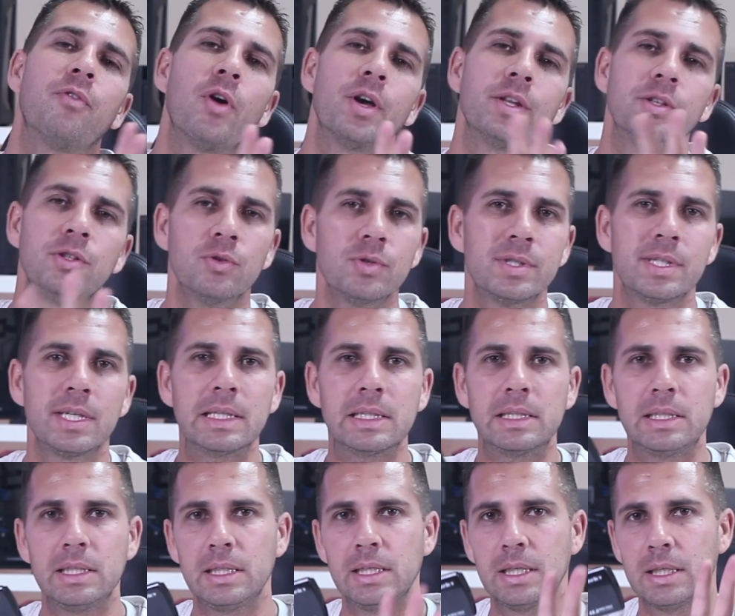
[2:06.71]
avoid using
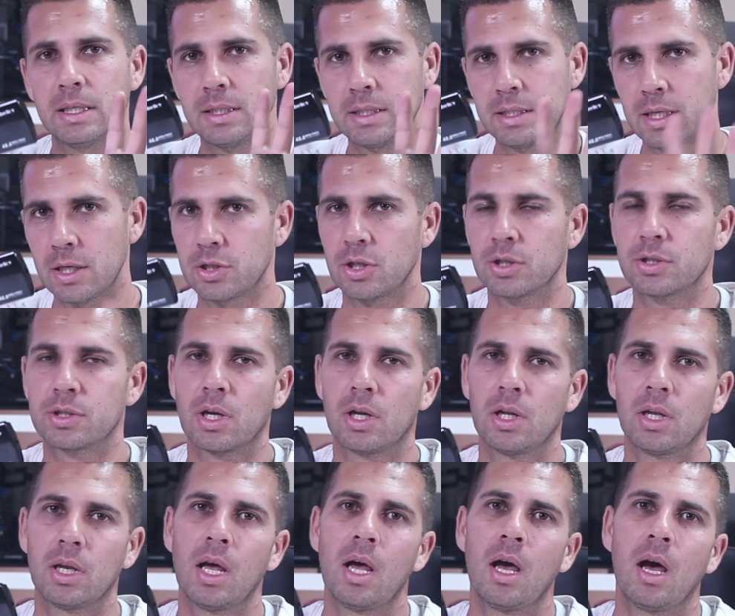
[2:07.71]
the
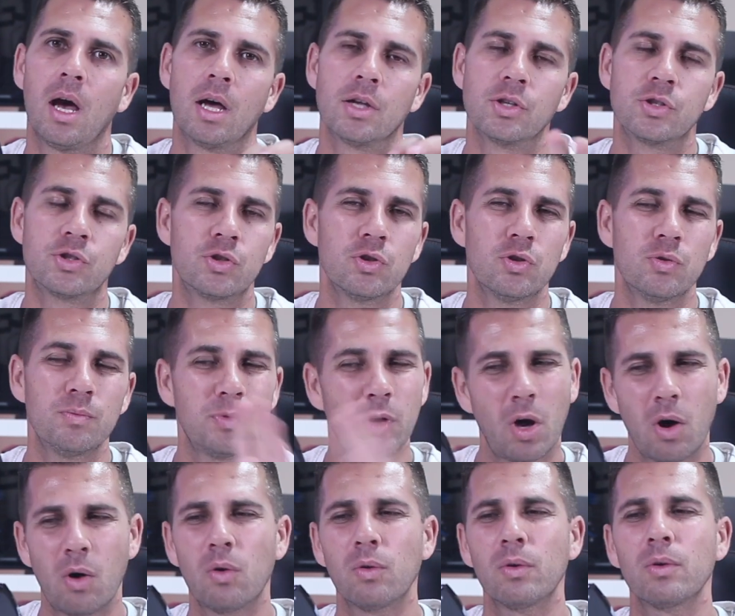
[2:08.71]
digital uh, zoom,
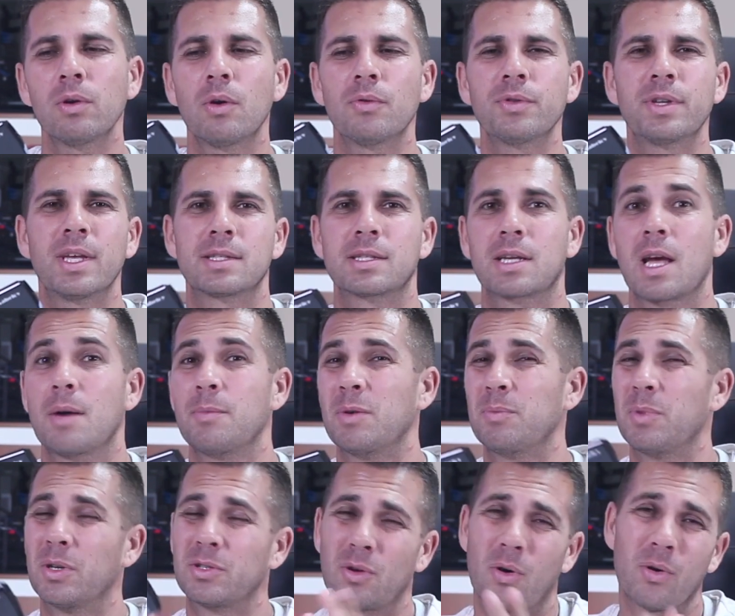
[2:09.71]
not only on this camera,
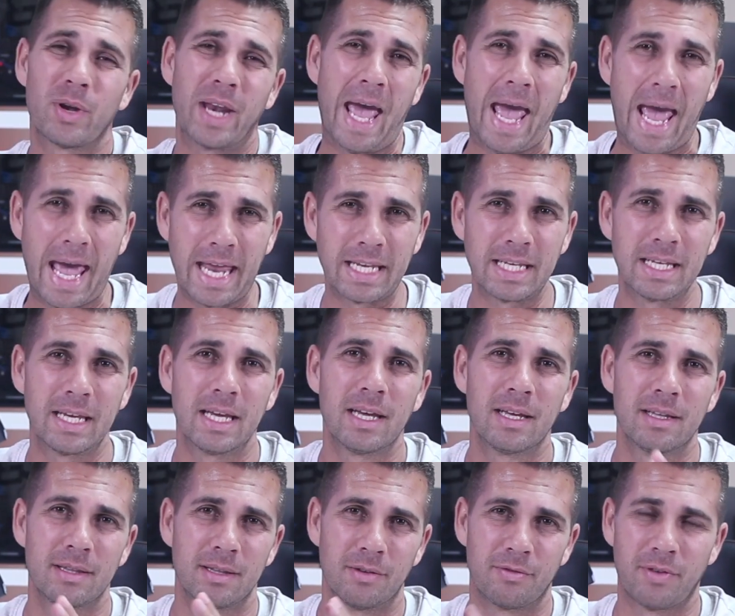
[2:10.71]
but on any
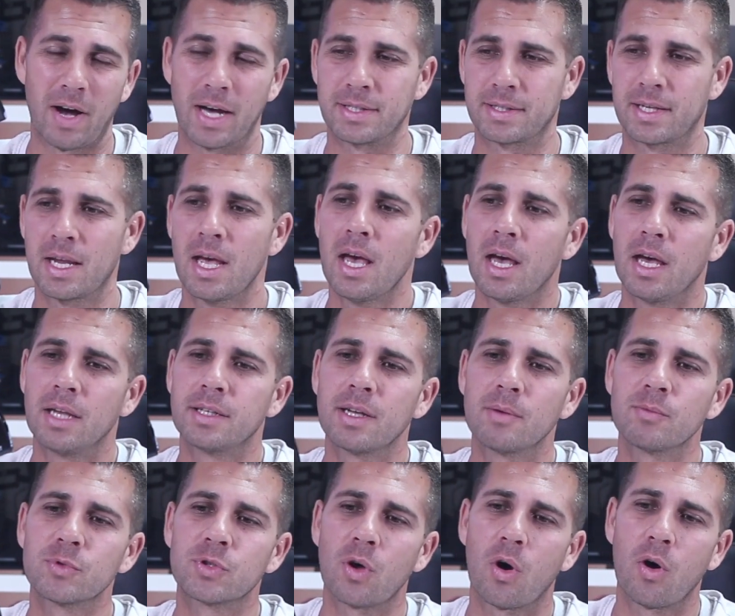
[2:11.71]
device. In
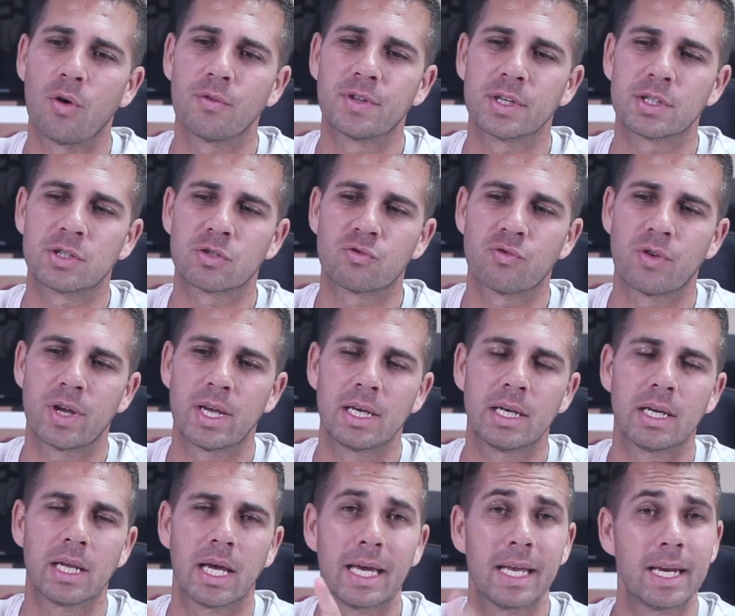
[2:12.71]
terms of the
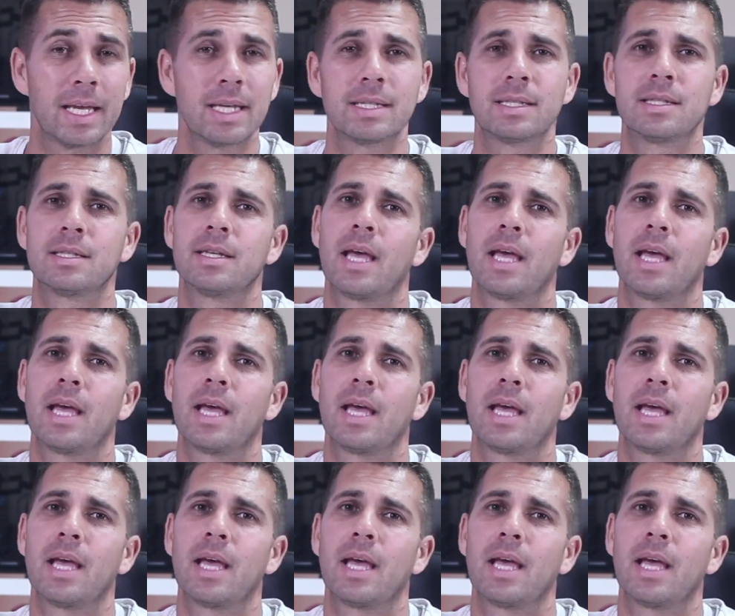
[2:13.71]
screen, it is